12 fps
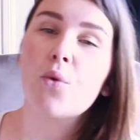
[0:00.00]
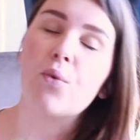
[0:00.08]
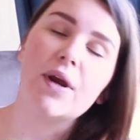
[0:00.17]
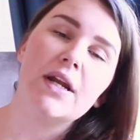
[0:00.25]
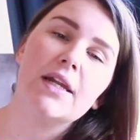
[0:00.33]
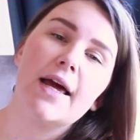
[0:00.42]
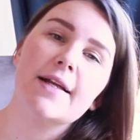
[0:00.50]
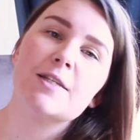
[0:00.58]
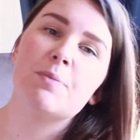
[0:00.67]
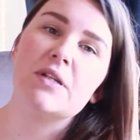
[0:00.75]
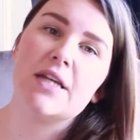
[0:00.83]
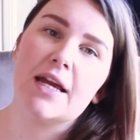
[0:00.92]
Read
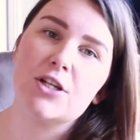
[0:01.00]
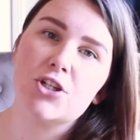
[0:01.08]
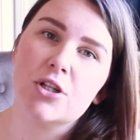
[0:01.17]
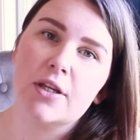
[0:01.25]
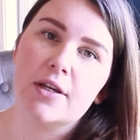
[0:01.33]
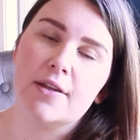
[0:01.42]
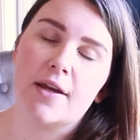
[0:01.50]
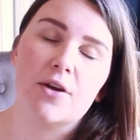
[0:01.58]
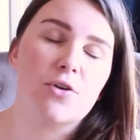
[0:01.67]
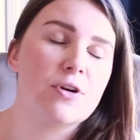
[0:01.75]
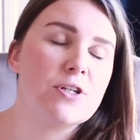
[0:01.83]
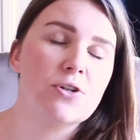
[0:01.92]
alouds potentially, they
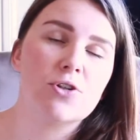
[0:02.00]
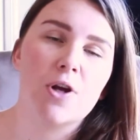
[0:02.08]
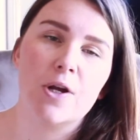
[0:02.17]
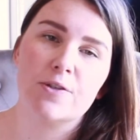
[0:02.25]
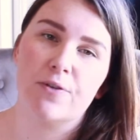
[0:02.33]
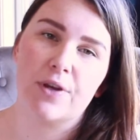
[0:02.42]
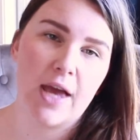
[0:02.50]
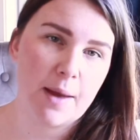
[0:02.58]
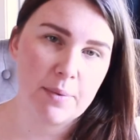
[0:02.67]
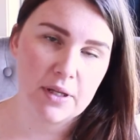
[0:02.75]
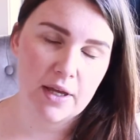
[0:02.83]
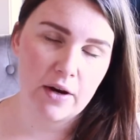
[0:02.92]
increase your child's
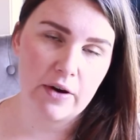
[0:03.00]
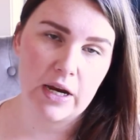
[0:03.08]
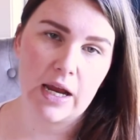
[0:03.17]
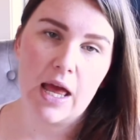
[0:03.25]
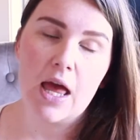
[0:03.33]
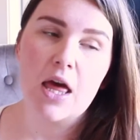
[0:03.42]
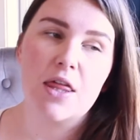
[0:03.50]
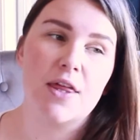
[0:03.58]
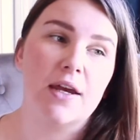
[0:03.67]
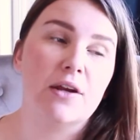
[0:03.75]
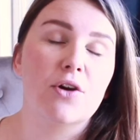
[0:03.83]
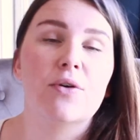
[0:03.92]
vocabulary,
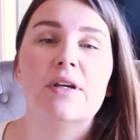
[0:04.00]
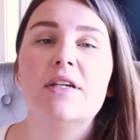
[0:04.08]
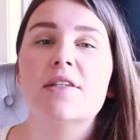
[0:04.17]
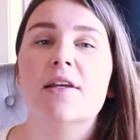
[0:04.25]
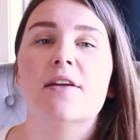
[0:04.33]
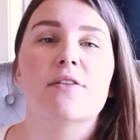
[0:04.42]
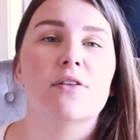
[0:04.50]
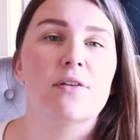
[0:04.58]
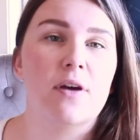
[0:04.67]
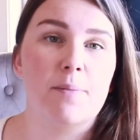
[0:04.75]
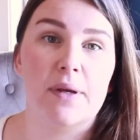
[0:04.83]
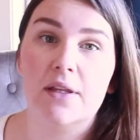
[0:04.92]
they increase their
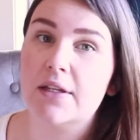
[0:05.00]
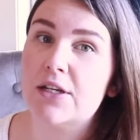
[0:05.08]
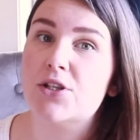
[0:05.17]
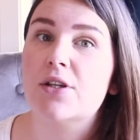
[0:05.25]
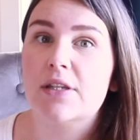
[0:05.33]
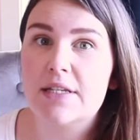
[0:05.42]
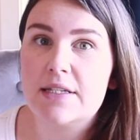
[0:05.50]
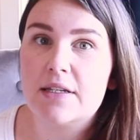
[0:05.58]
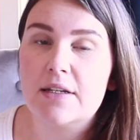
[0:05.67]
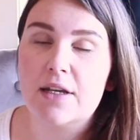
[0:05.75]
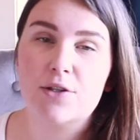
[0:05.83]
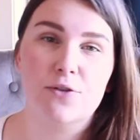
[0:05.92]
ability to
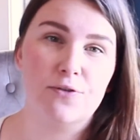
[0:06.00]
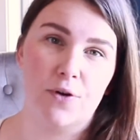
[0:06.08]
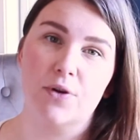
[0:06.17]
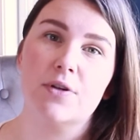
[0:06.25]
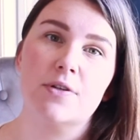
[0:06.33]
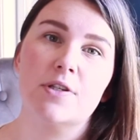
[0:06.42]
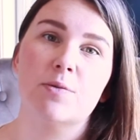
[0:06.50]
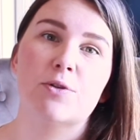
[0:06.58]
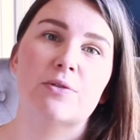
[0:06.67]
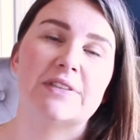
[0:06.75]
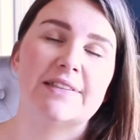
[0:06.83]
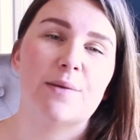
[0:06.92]
listen and to focus,
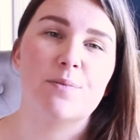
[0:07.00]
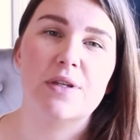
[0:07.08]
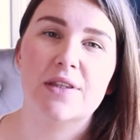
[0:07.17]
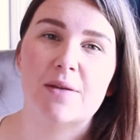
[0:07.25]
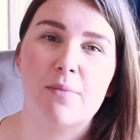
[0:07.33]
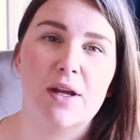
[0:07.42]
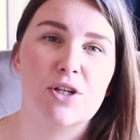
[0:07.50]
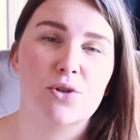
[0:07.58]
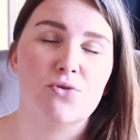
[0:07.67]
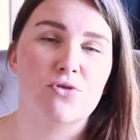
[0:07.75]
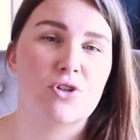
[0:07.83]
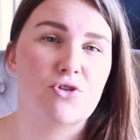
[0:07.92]
which was something that my
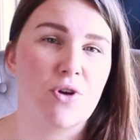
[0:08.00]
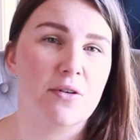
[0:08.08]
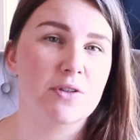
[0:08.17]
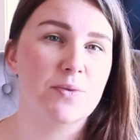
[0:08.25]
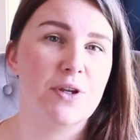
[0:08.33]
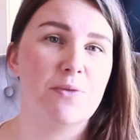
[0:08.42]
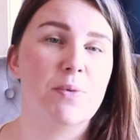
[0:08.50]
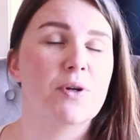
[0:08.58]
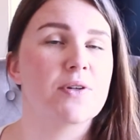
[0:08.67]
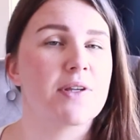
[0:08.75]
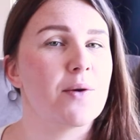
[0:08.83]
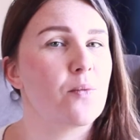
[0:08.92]
children struggled with
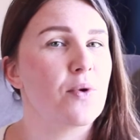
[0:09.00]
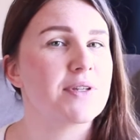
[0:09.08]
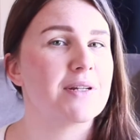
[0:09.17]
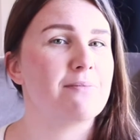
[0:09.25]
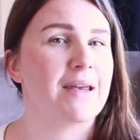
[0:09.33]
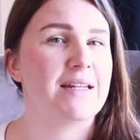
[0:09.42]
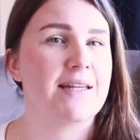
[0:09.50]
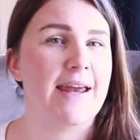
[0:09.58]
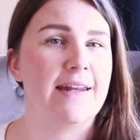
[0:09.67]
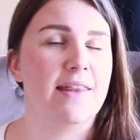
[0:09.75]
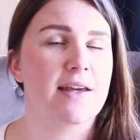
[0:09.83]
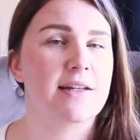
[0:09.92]
because I wasn't
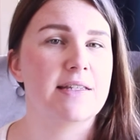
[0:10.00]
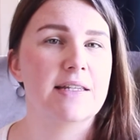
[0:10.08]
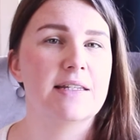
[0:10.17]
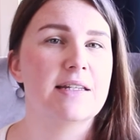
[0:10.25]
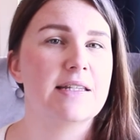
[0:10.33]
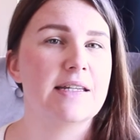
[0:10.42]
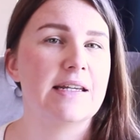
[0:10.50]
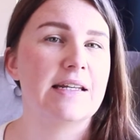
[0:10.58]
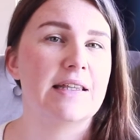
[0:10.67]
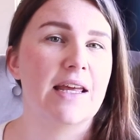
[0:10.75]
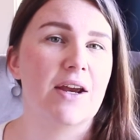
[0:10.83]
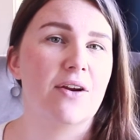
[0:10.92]
maintaining that consistency
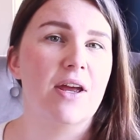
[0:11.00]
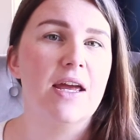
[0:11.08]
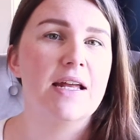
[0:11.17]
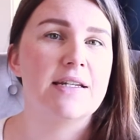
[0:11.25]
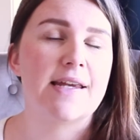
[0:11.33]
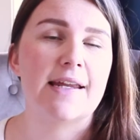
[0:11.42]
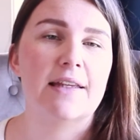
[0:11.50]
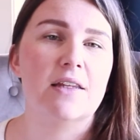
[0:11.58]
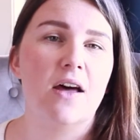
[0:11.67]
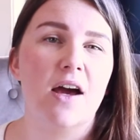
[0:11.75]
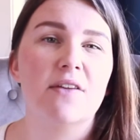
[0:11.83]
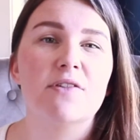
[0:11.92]
in their daily
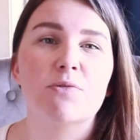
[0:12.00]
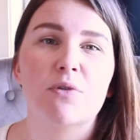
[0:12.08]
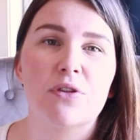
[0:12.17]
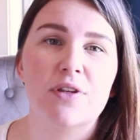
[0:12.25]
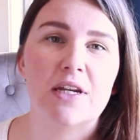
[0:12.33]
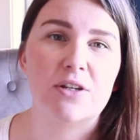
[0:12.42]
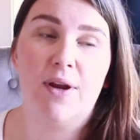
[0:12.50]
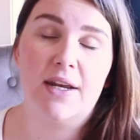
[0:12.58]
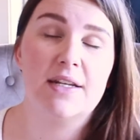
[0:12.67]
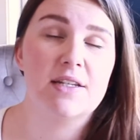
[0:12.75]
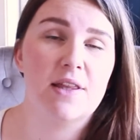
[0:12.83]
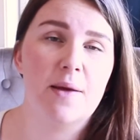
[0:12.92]
lives with
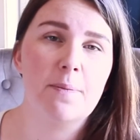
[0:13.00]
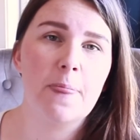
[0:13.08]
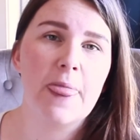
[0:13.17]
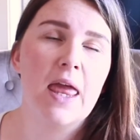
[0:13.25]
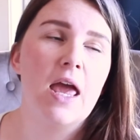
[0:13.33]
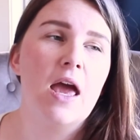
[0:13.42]
reading to them.